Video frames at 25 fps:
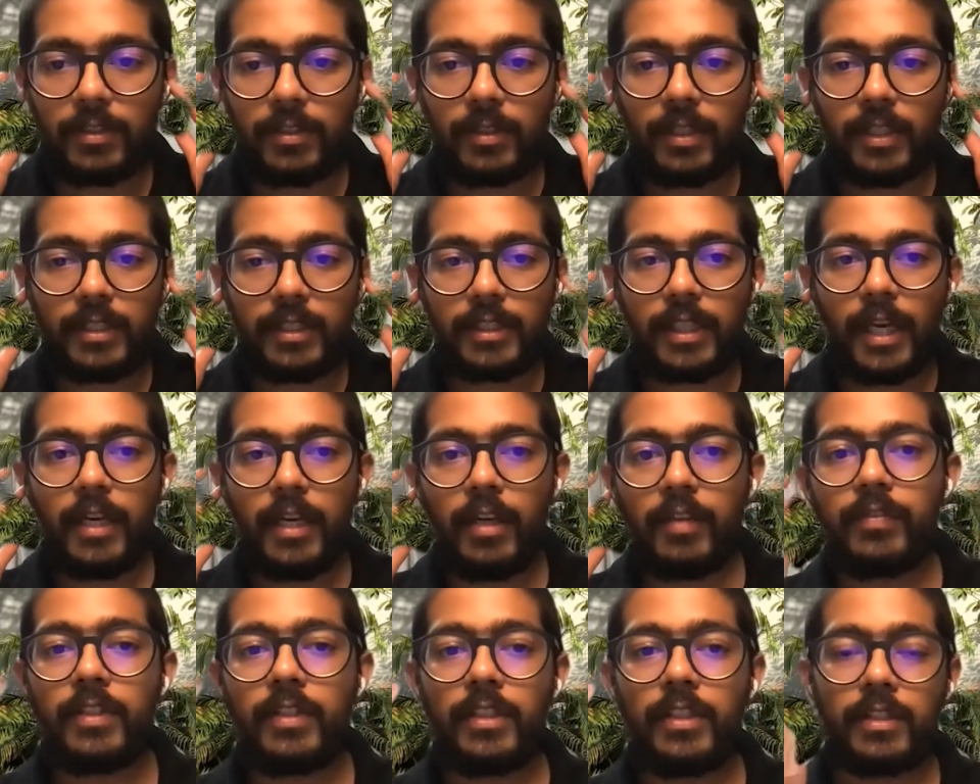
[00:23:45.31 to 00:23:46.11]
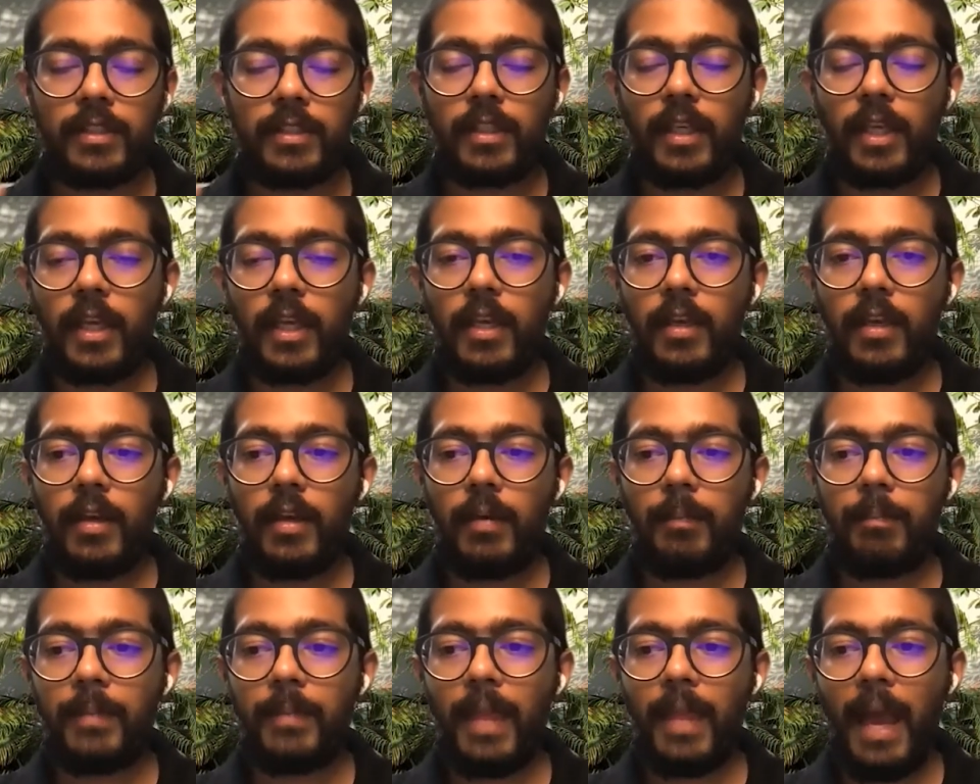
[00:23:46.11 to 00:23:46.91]
So there's kind of this
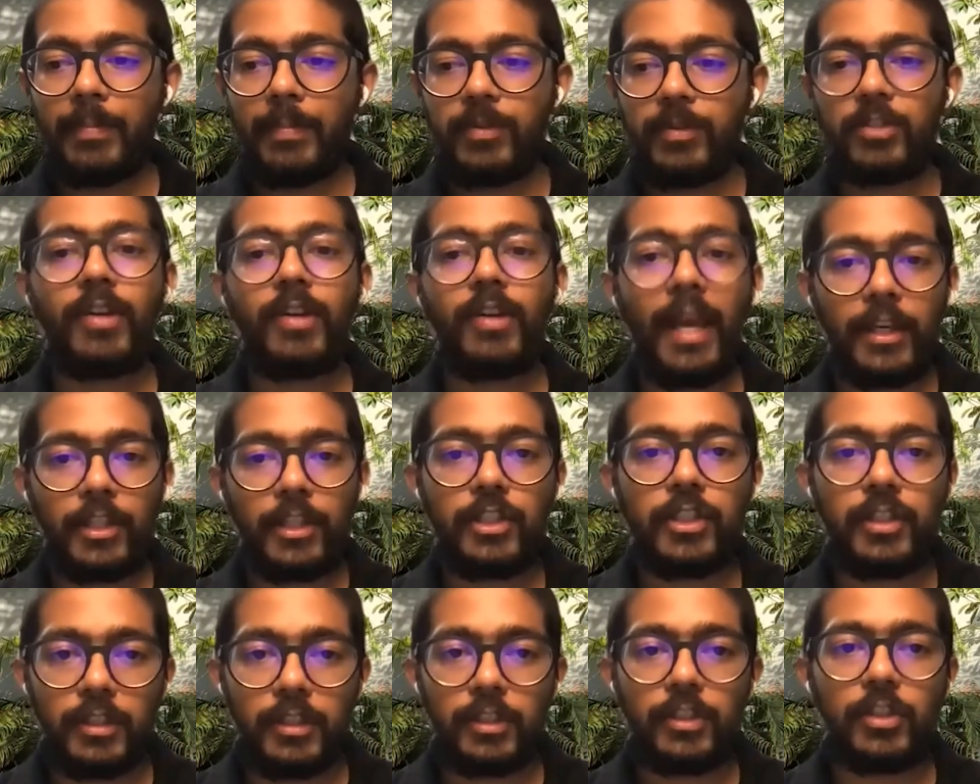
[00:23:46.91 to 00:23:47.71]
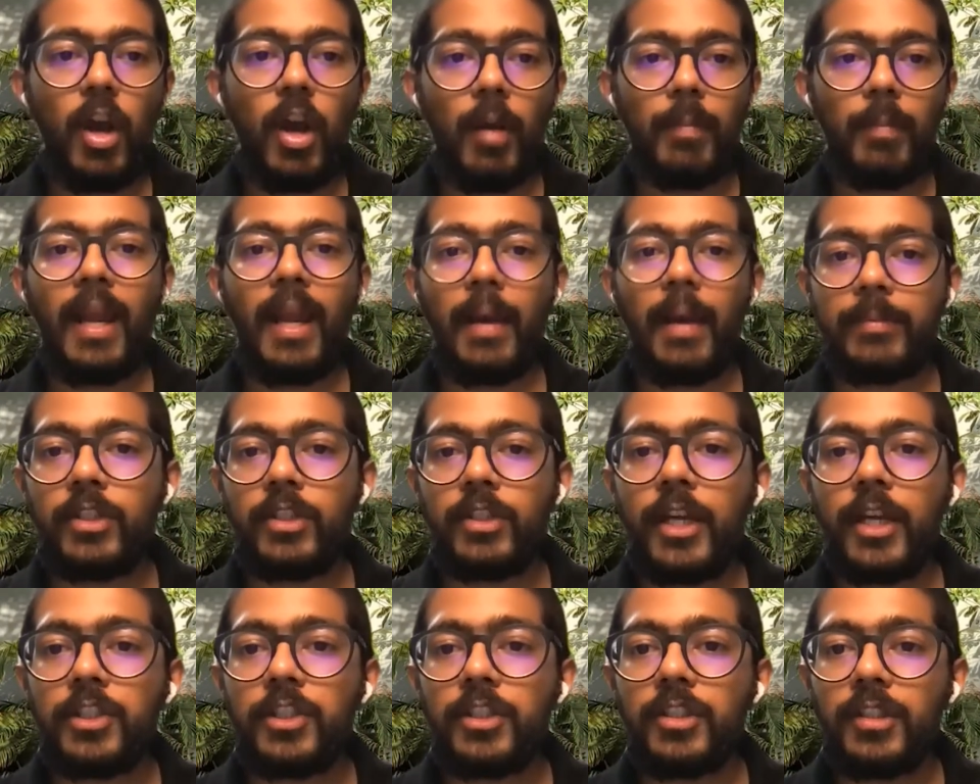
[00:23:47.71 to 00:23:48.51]
abstraction, this common
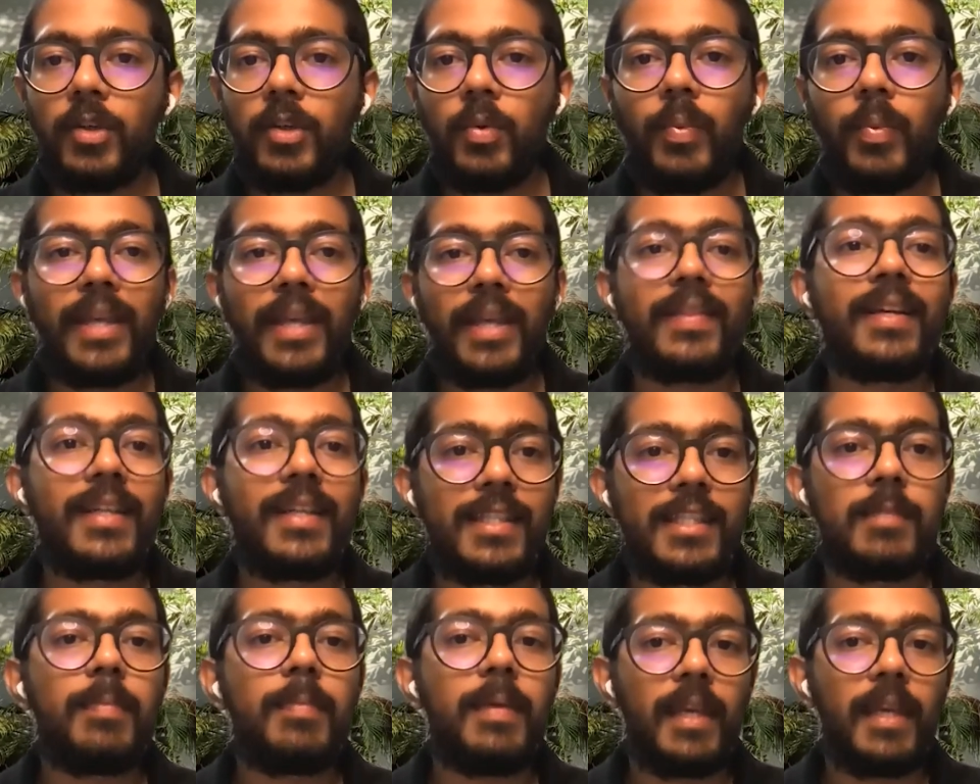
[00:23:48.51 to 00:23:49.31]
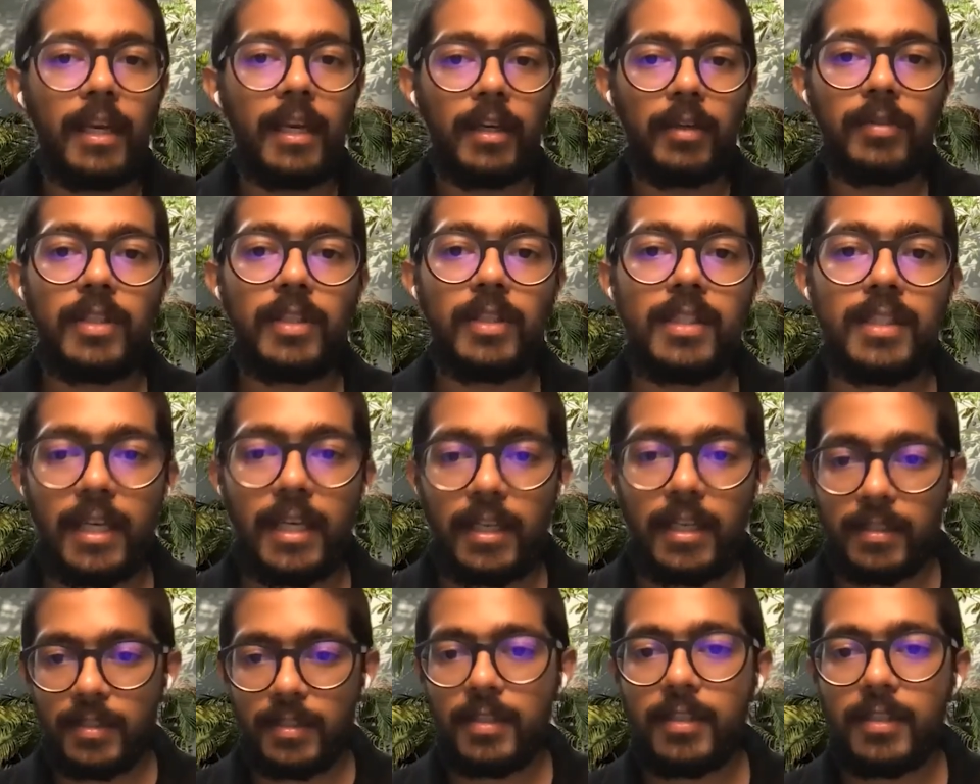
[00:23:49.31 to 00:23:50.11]
abstraction in the way that it's speaking to these
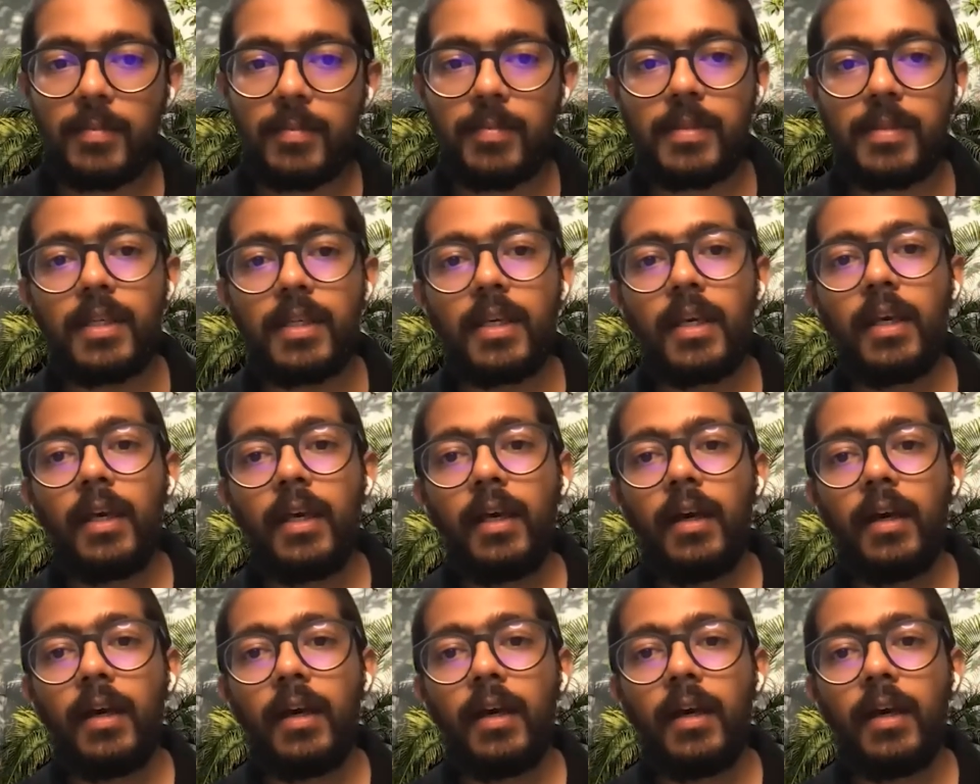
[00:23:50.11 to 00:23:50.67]
data systems,